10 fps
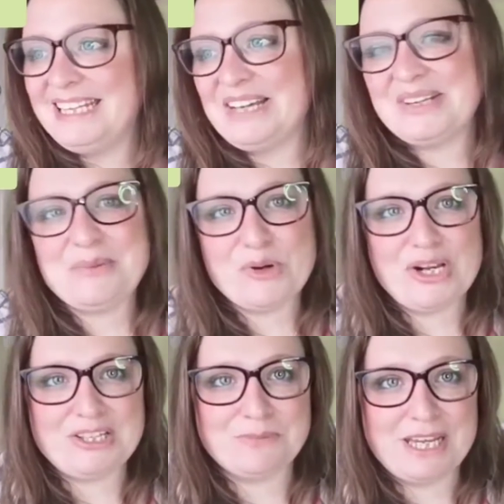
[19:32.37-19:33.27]
Now, neem
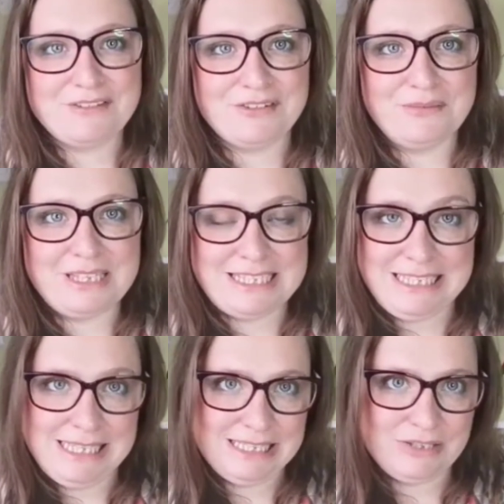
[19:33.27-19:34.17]
oil is made from the
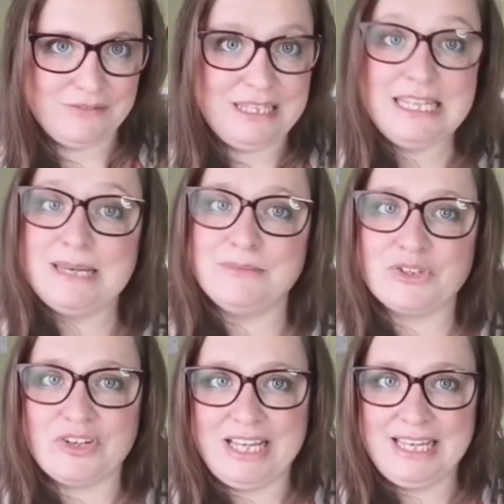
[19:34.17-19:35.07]
seeds of the neem
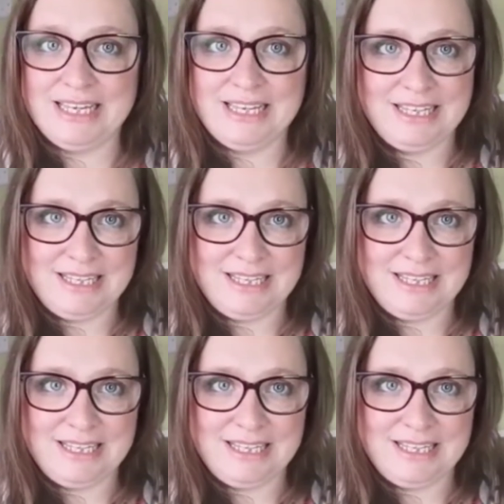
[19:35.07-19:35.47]
tree.